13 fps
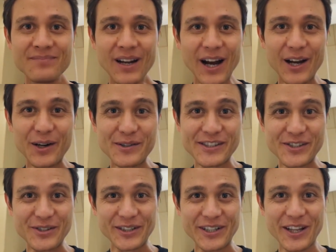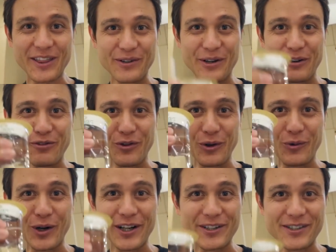I always drink 3 or 4
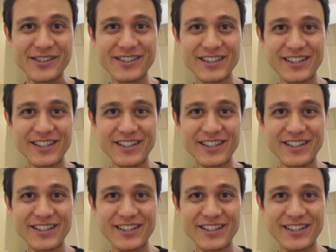waters.